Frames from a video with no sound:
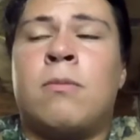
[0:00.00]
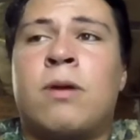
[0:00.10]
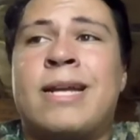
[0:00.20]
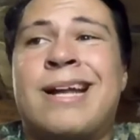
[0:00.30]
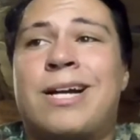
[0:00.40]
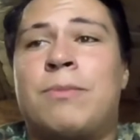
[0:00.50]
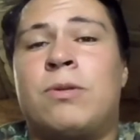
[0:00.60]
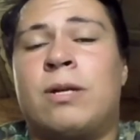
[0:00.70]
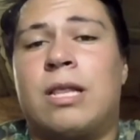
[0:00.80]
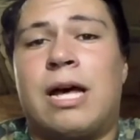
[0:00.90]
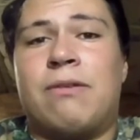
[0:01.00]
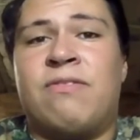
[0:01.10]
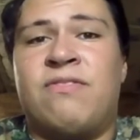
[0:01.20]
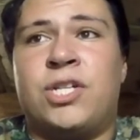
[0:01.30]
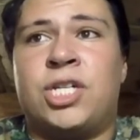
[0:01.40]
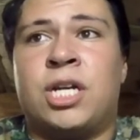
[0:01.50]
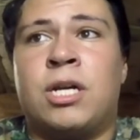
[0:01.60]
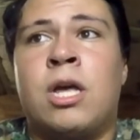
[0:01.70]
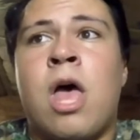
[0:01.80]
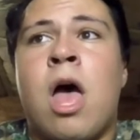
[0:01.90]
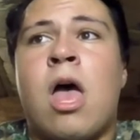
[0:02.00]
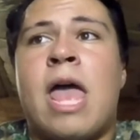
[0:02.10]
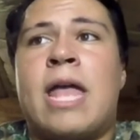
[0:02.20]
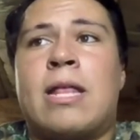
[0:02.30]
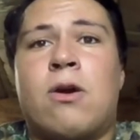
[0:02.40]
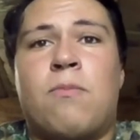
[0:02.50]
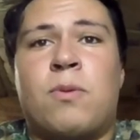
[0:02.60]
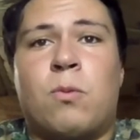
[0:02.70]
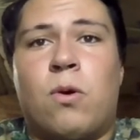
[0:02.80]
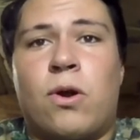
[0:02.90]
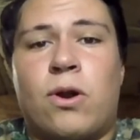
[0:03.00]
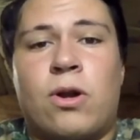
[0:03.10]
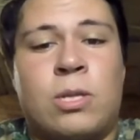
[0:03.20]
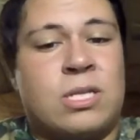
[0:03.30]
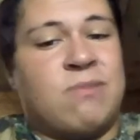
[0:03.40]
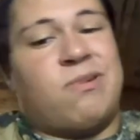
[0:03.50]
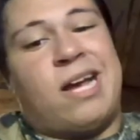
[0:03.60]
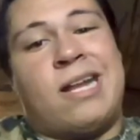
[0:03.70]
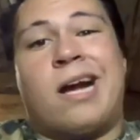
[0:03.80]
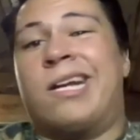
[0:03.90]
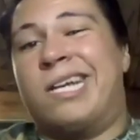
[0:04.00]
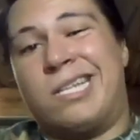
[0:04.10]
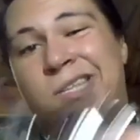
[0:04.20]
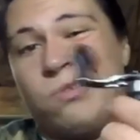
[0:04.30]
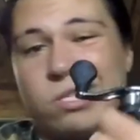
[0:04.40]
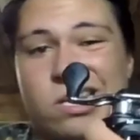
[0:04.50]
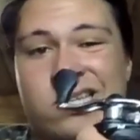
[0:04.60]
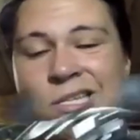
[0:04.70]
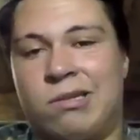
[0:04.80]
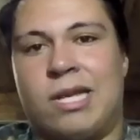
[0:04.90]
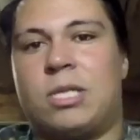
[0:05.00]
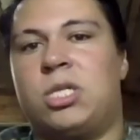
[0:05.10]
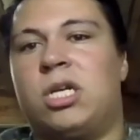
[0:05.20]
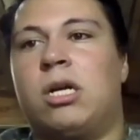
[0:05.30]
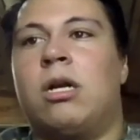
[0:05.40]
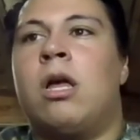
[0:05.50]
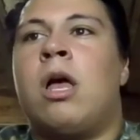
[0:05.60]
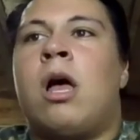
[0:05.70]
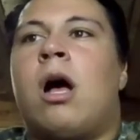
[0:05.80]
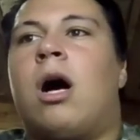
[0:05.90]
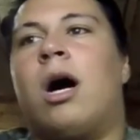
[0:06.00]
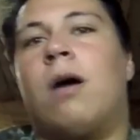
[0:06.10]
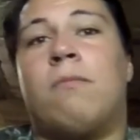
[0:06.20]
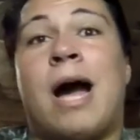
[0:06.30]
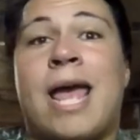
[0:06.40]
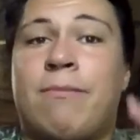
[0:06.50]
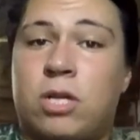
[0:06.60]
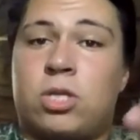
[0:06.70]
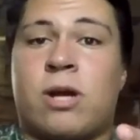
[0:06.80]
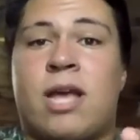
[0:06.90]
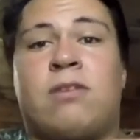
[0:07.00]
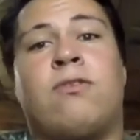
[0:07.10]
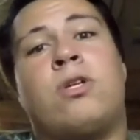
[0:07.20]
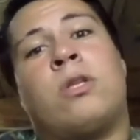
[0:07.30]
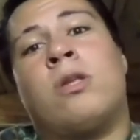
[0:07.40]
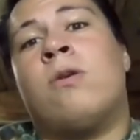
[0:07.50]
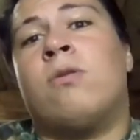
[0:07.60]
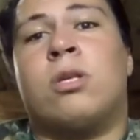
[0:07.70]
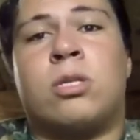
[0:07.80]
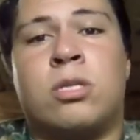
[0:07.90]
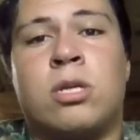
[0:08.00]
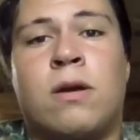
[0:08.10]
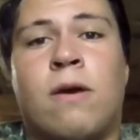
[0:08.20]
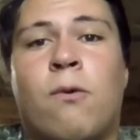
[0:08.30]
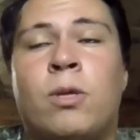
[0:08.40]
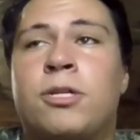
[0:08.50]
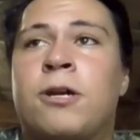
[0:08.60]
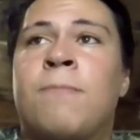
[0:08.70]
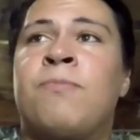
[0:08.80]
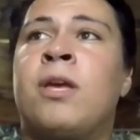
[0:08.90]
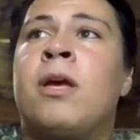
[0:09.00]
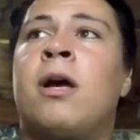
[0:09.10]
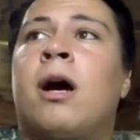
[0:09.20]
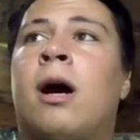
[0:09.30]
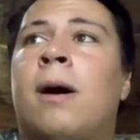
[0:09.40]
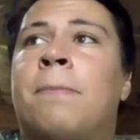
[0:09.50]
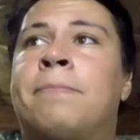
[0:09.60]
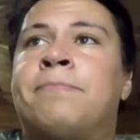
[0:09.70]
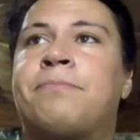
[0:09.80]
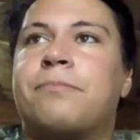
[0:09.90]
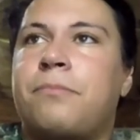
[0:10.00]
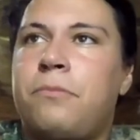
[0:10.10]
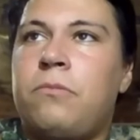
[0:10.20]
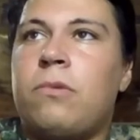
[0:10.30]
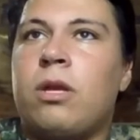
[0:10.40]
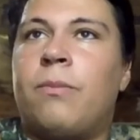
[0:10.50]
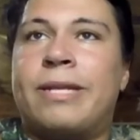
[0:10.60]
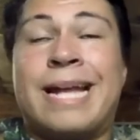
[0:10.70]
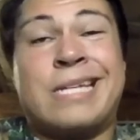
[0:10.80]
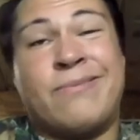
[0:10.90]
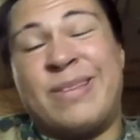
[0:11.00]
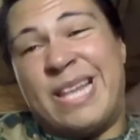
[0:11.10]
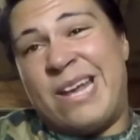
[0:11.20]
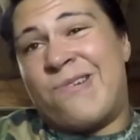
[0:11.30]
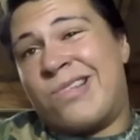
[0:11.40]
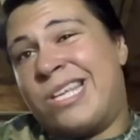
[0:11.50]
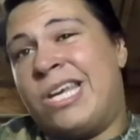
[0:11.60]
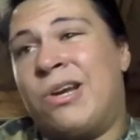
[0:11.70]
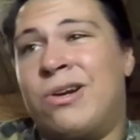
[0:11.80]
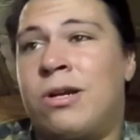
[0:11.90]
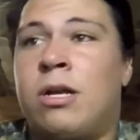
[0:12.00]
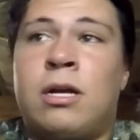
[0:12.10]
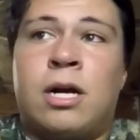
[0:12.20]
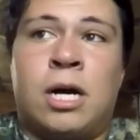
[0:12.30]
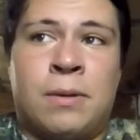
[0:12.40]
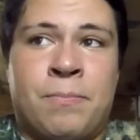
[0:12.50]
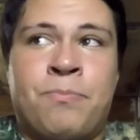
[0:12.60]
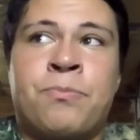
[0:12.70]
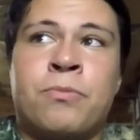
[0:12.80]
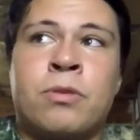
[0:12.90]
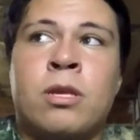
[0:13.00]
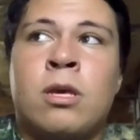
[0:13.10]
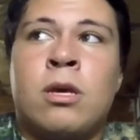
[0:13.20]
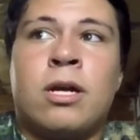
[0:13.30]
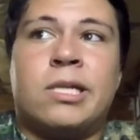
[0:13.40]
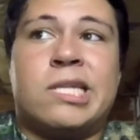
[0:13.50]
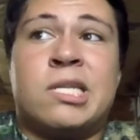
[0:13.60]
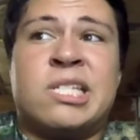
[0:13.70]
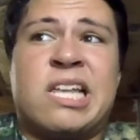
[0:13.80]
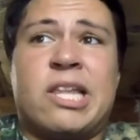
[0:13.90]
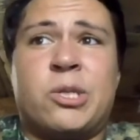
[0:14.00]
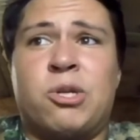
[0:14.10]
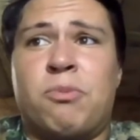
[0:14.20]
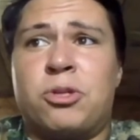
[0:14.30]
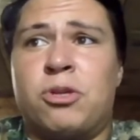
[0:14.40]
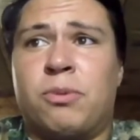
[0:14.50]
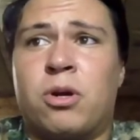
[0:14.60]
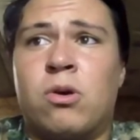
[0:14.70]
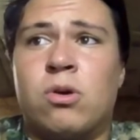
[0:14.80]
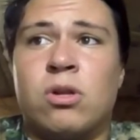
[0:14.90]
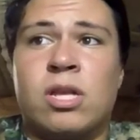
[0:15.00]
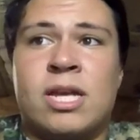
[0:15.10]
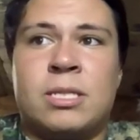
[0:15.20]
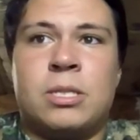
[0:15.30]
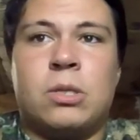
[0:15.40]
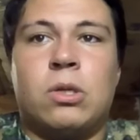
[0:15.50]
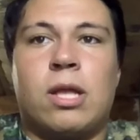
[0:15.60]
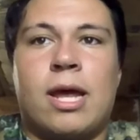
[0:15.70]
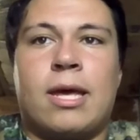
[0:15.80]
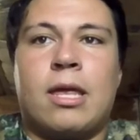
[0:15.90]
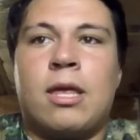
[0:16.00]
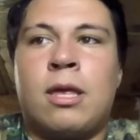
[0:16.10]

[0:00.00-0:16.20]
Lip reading: Probably not going to be doing a lot of fishing and open water, so I'm probably not going to get to use this till next year. I am going to try ice fishing though this winter, but that's going to be later in the year because it doesn't get like super cold until like